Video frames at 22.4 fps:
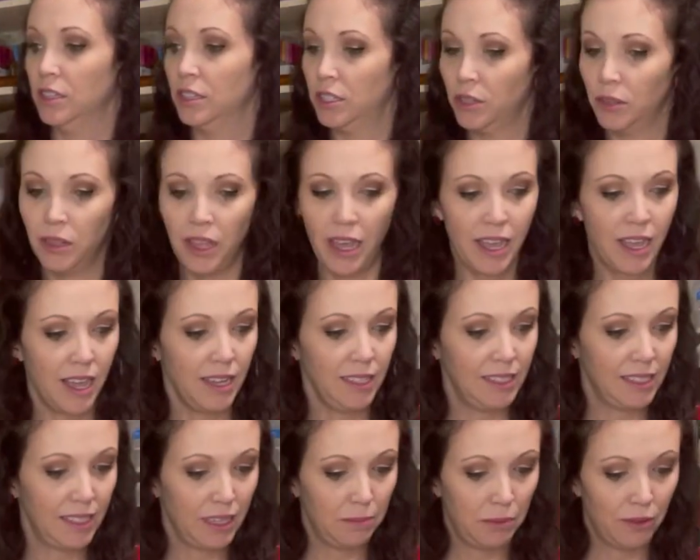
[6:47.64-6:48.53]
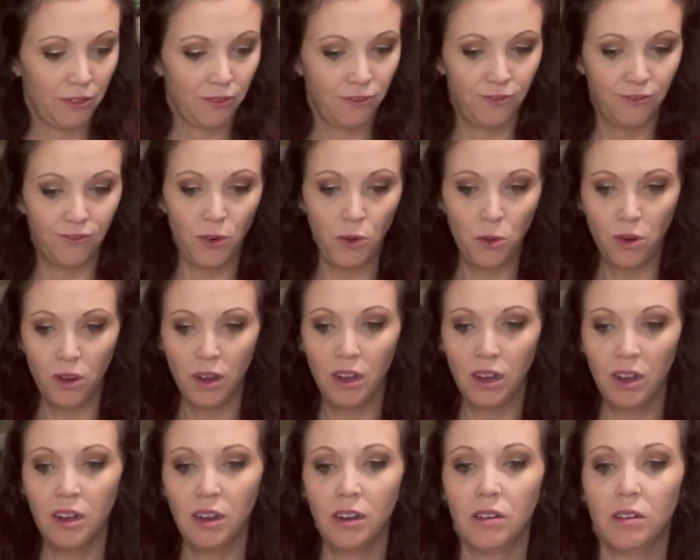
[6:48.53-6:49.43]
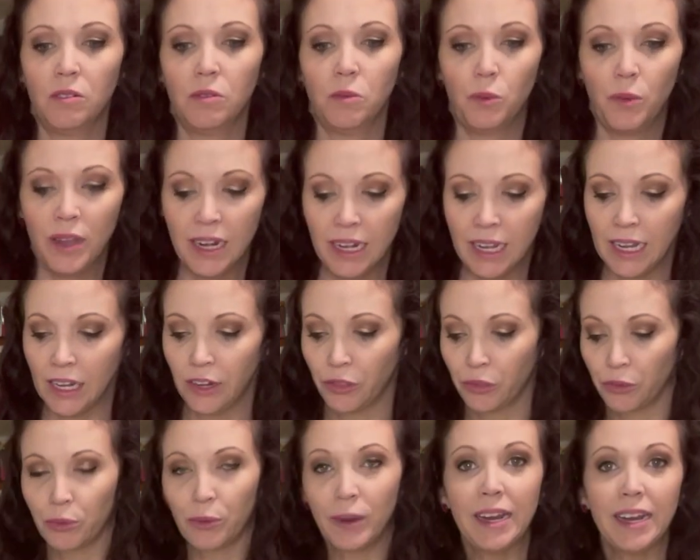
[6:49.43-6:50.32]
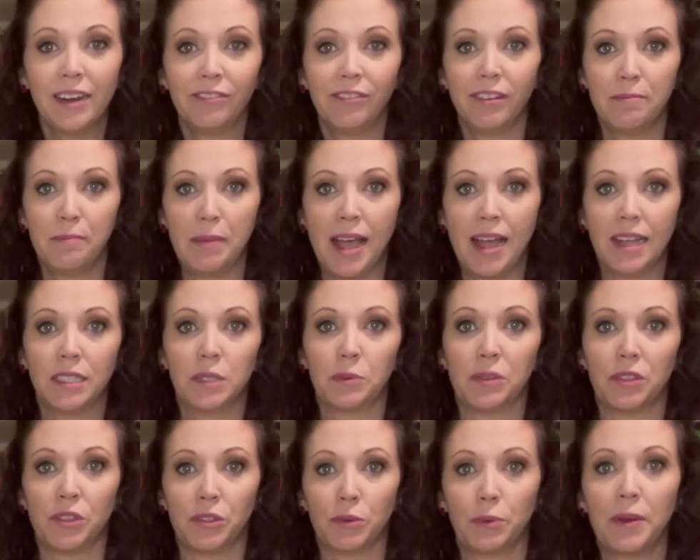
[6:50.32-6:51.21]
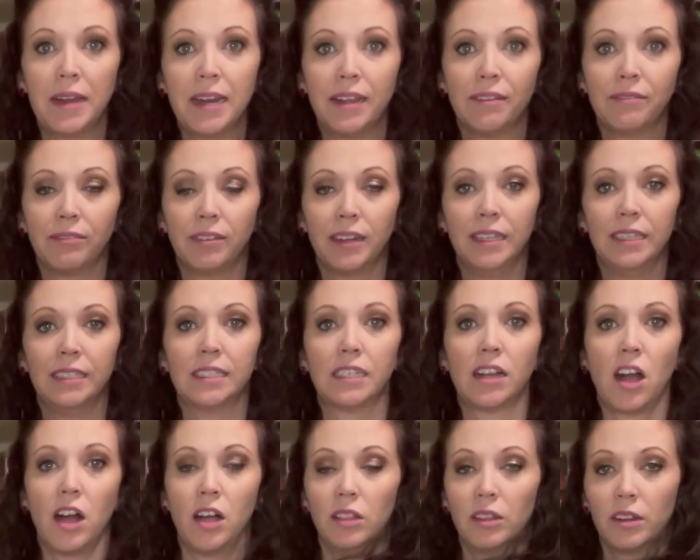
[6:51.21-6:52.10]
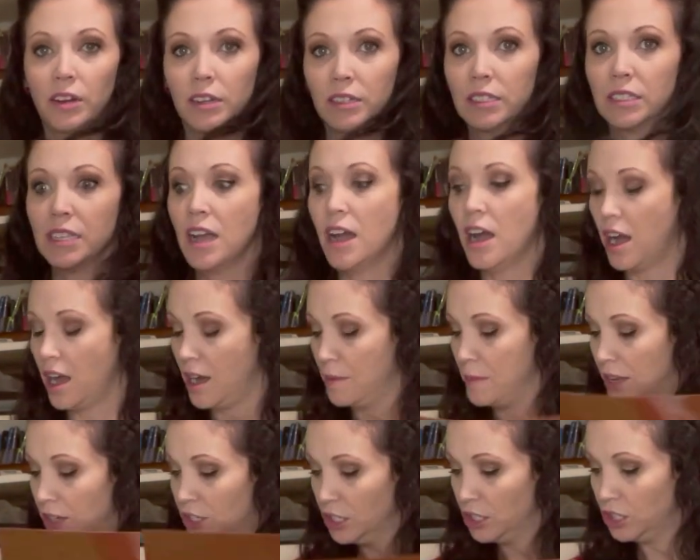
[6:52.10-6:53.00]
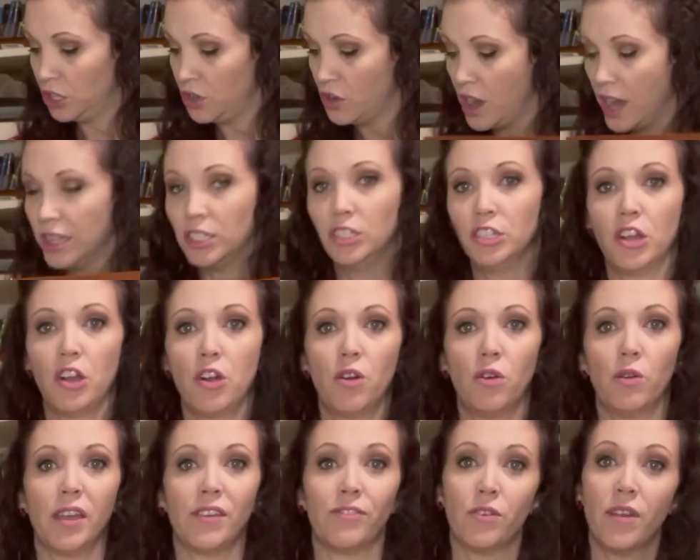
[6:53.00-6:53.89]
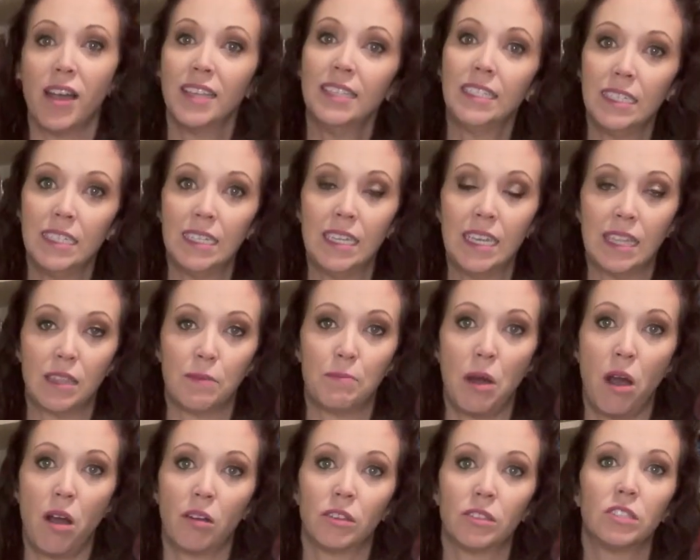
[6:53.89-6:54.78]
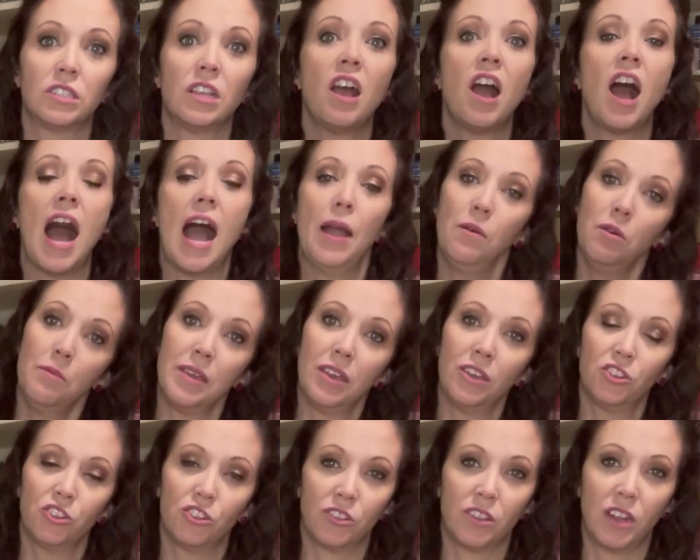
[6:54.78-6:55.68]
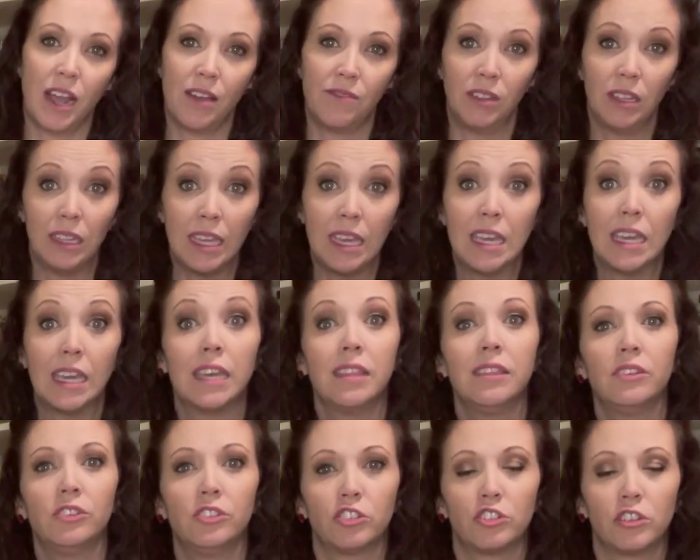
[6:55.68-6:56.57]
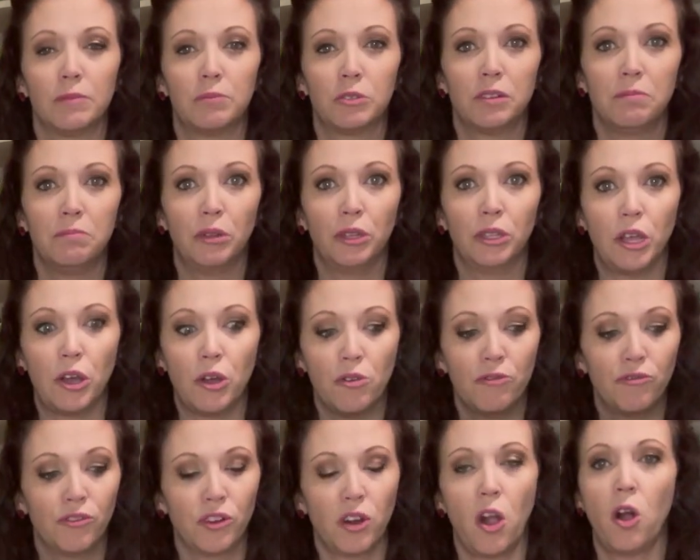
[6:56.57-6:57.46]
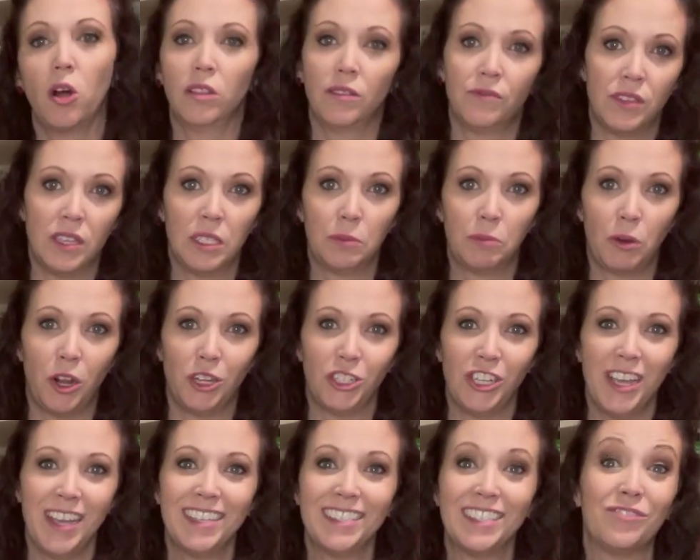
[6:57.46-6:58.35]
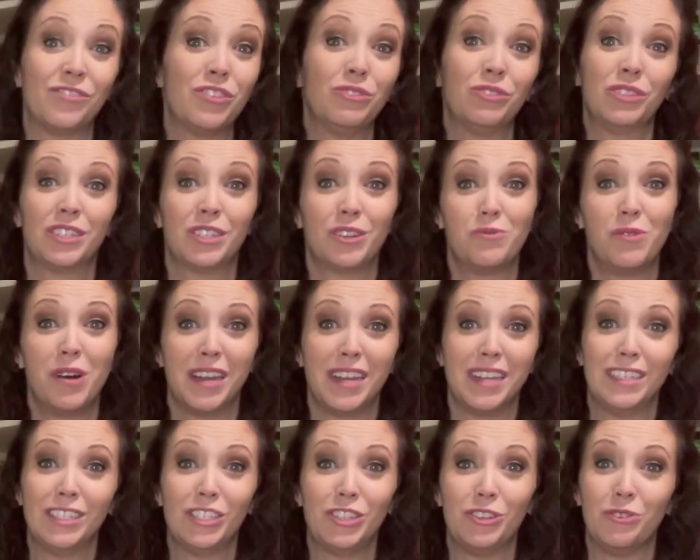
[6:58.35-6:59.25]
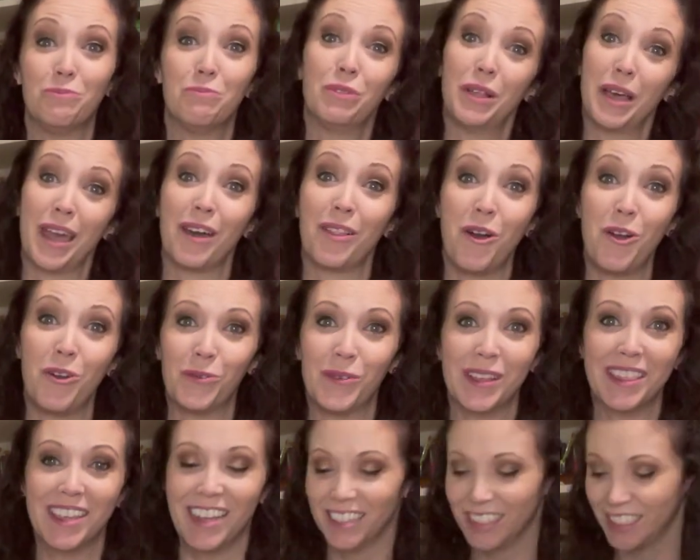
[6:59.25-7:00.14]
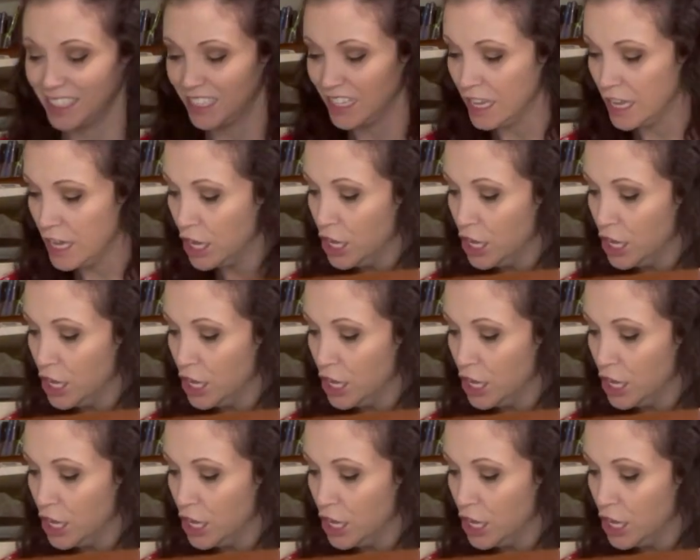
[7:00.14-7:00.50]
So like I said before, we need 3 different mats with the 3 different colors. And just so you guys know, if you guys didn't get the box, I will make sure that I have a link in the description below for all of these projects if you still wanted to play along with us.